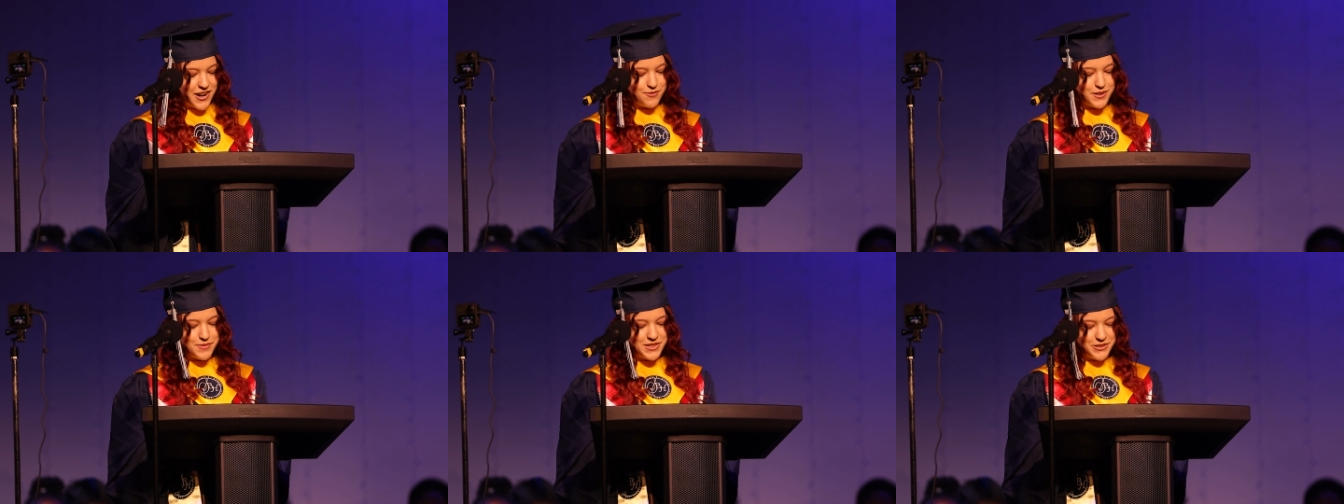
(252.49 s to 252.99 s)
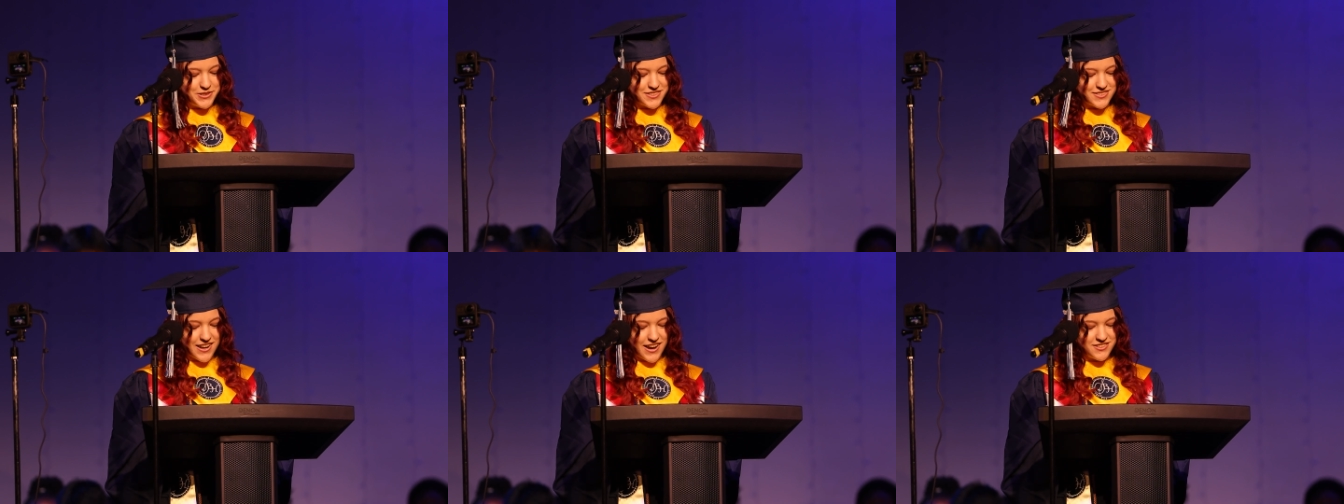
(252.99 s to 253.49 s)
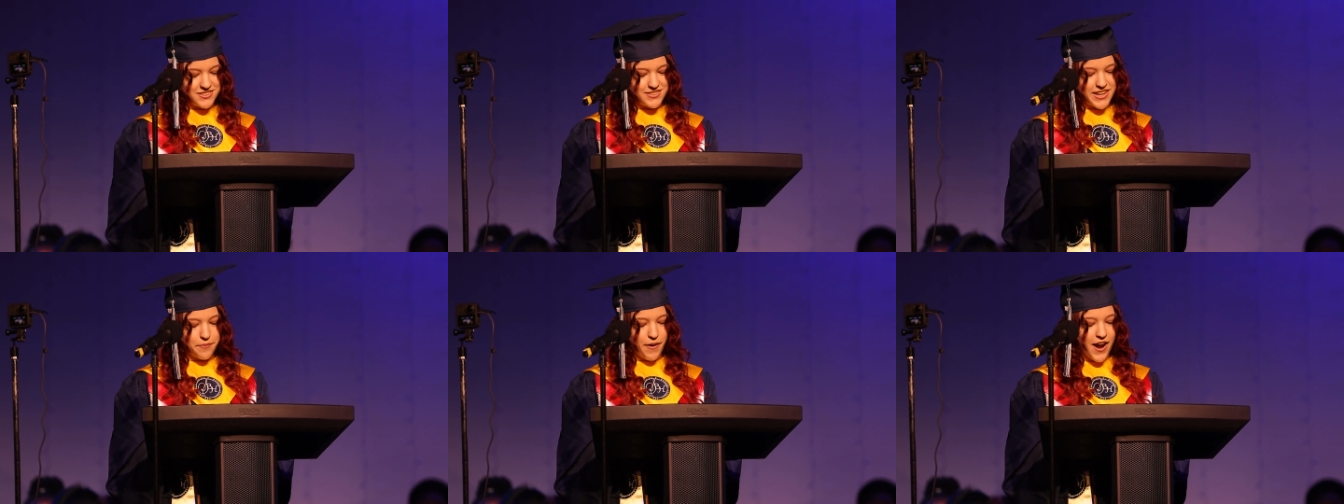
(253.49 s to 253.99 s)
A woman who does not
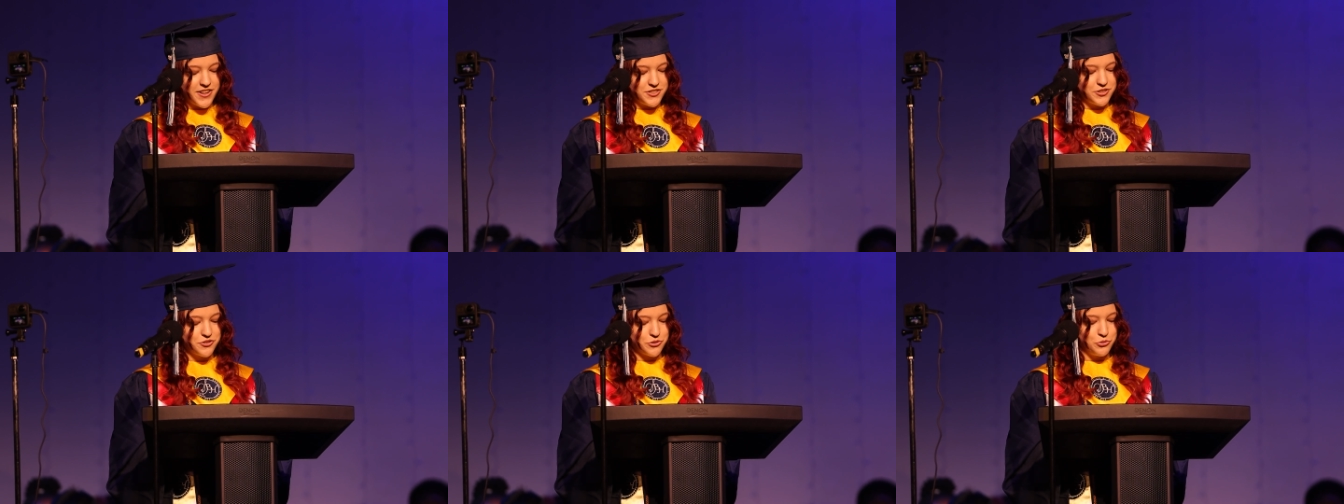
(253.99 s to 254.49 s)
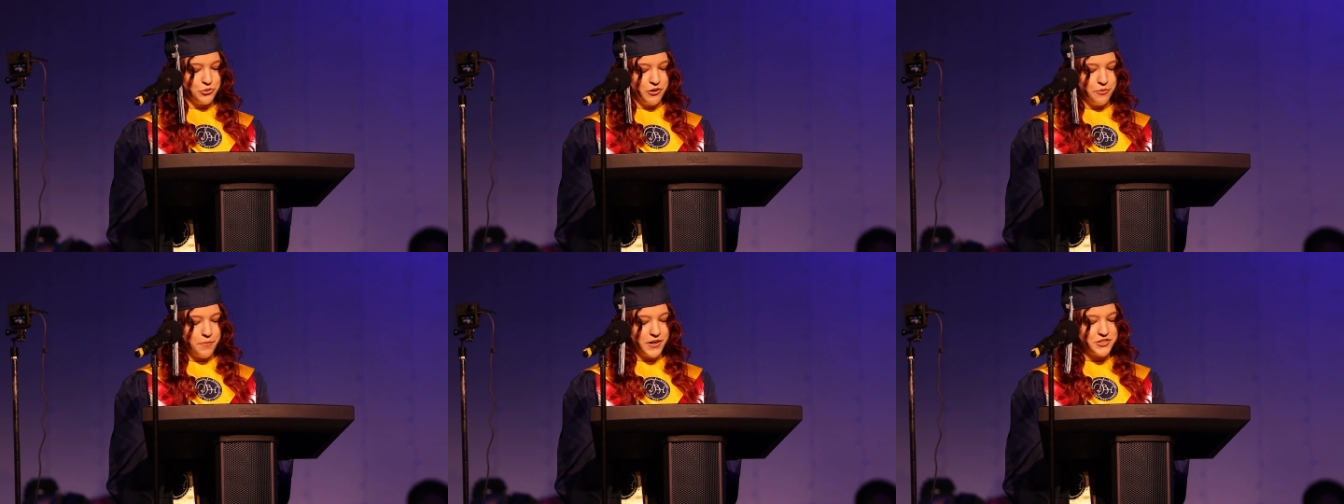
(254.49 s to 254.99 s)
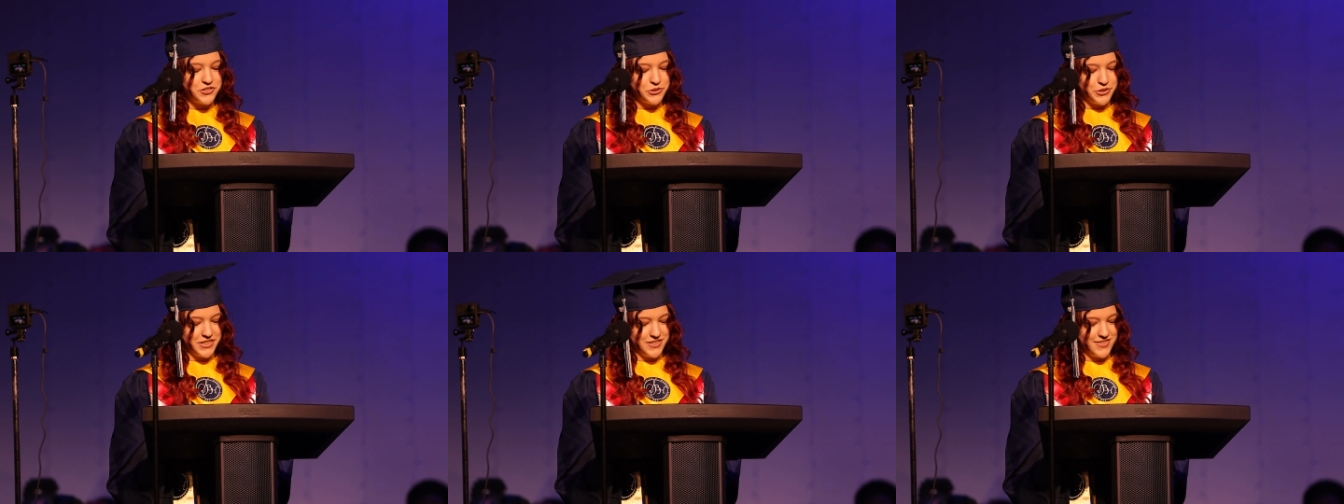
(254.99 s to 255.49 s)
just take pride in her school or her
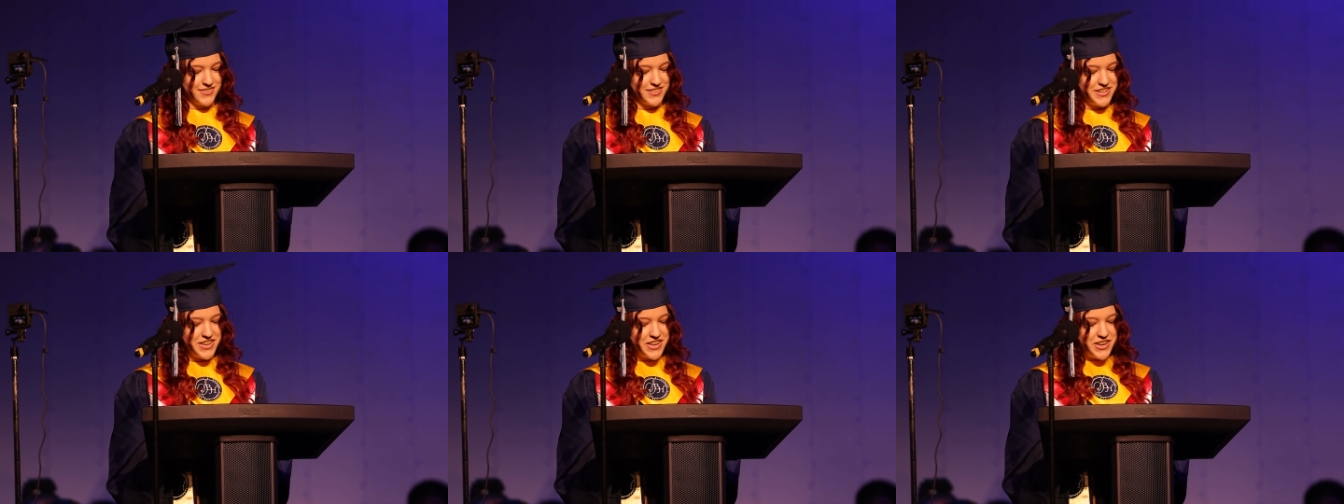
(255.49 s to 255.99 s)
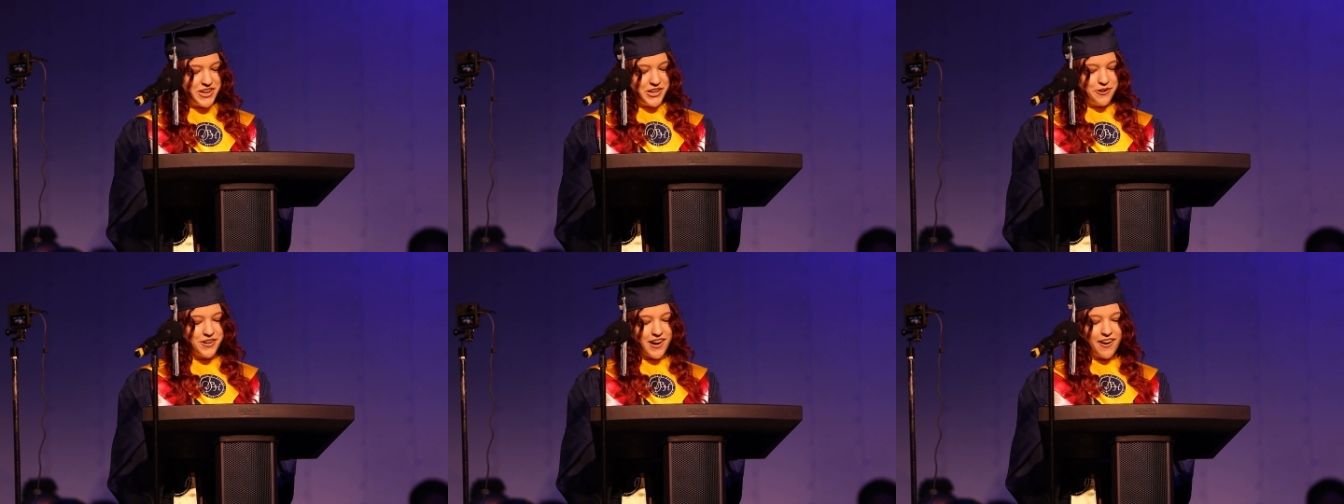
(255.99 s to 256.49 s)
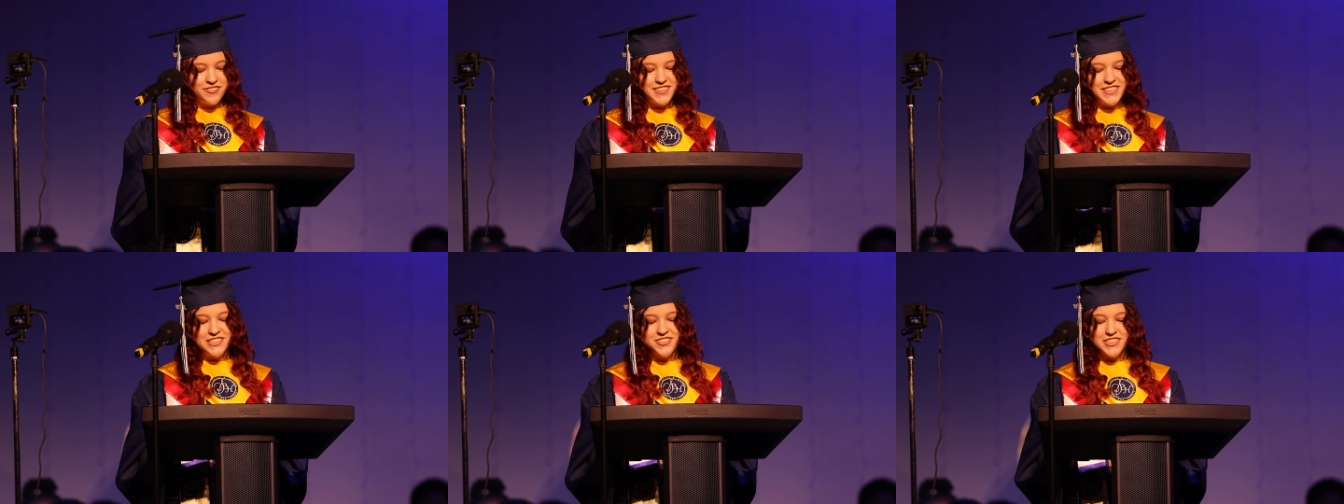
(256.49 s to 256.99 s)
students, who would
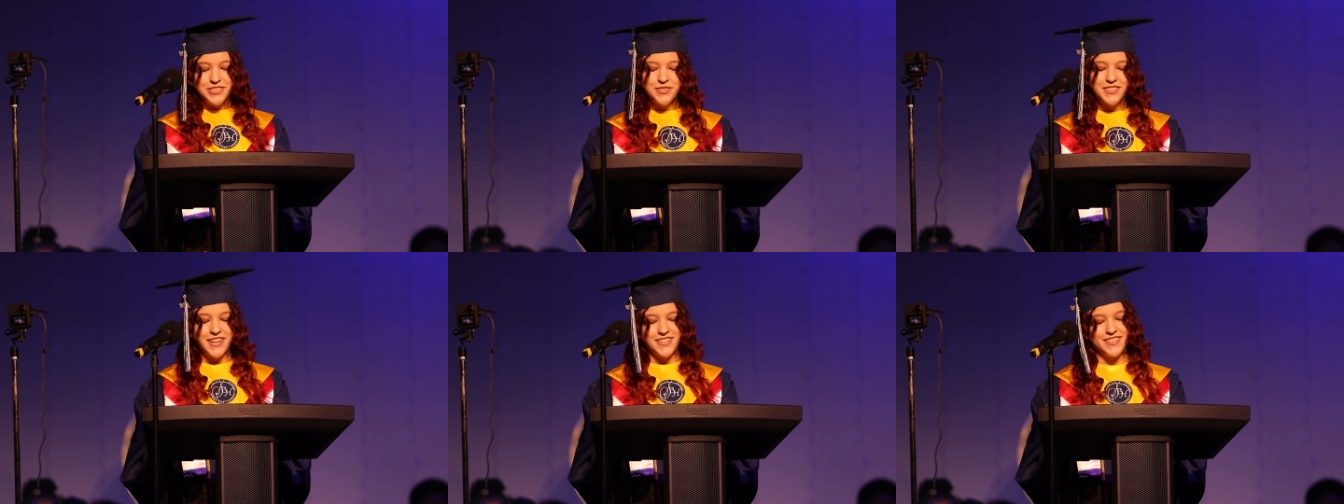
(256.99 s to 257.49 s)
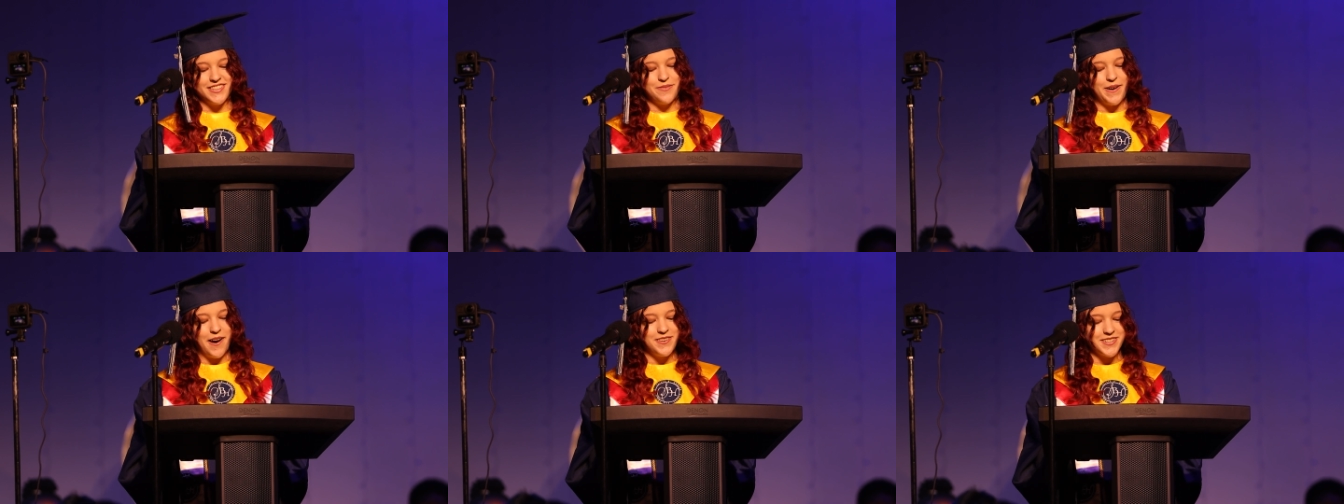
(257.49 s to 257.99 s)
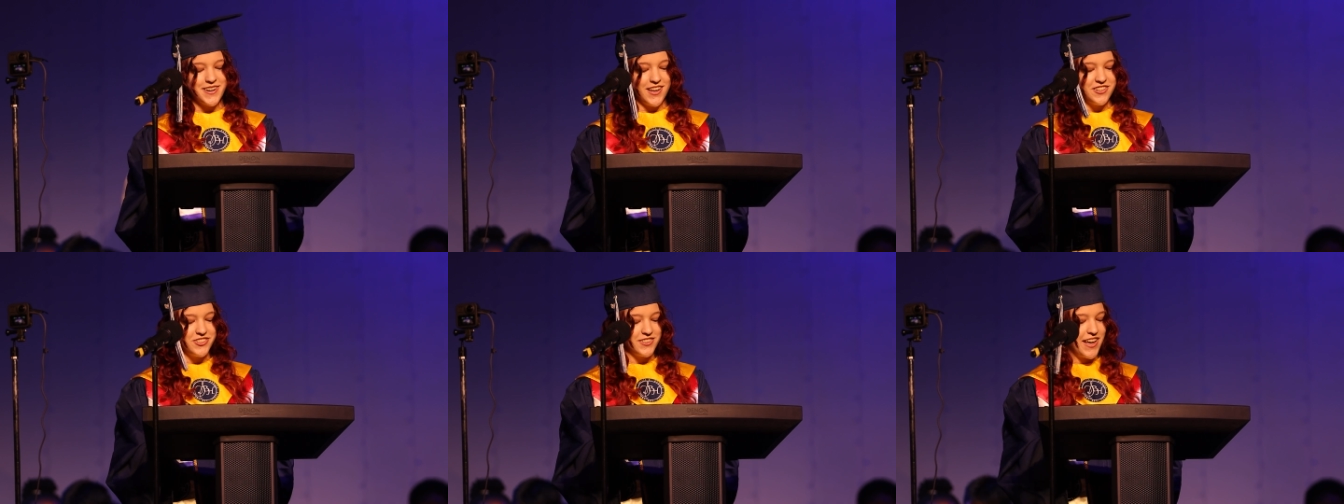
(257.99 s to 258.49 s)
often introduce us in the
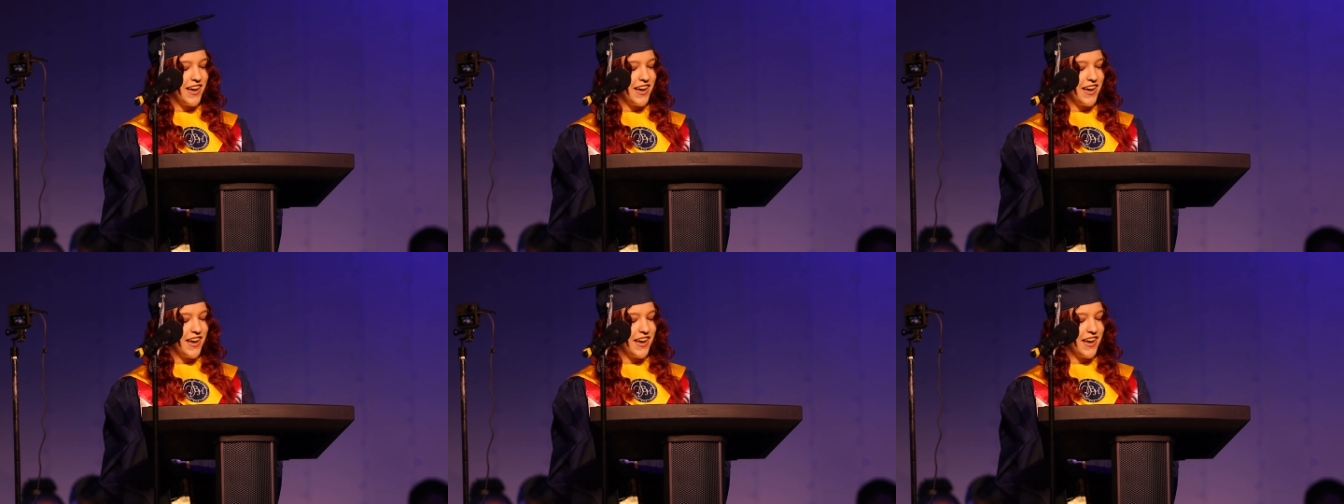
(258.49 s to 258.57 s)
biotechnology